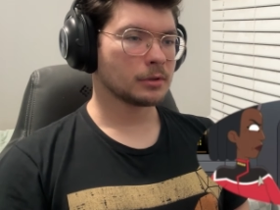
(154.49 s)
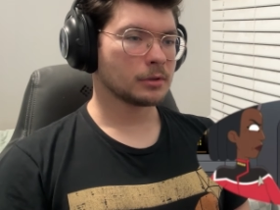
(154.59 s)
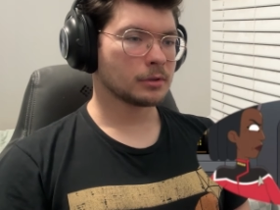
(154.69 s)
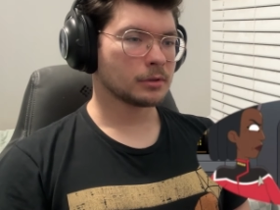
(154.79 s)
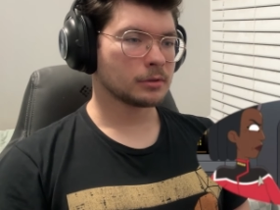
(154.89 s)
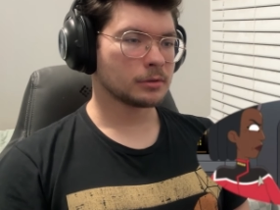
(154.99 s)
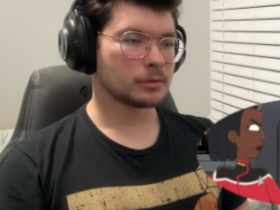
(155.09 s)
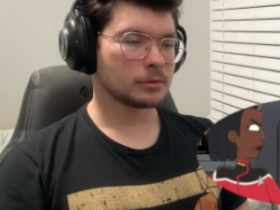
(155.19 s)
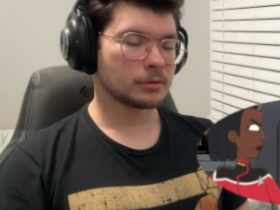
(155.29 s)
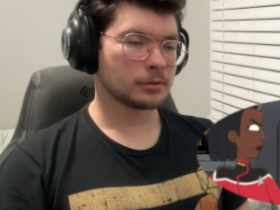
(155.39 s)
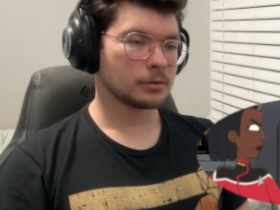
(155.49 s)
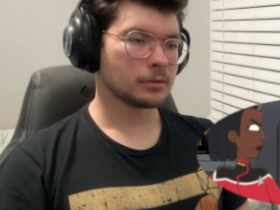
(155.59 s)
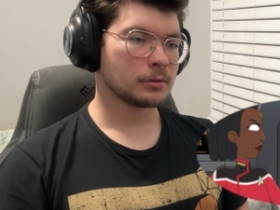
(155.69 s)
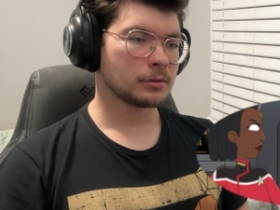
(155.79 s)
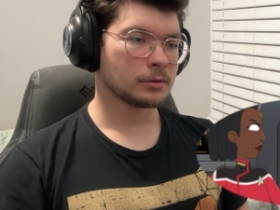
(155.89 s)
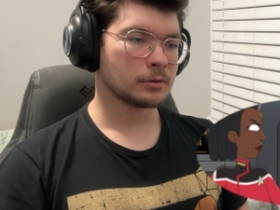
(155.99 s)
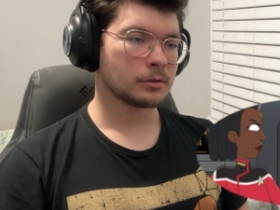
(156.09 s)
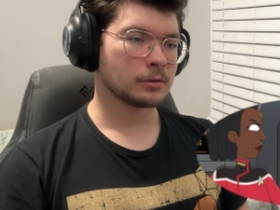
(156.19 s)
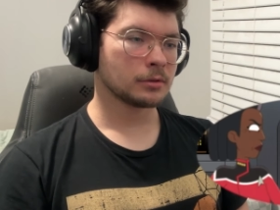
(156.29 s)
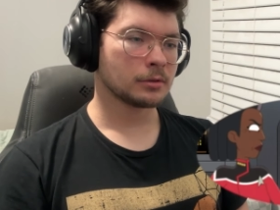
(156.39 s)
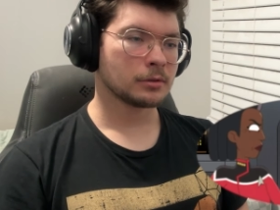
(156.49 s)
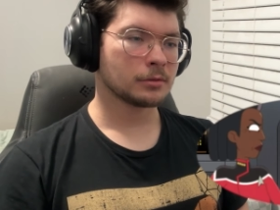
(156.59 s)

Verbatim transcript: They want us to rub down with some kind of gel.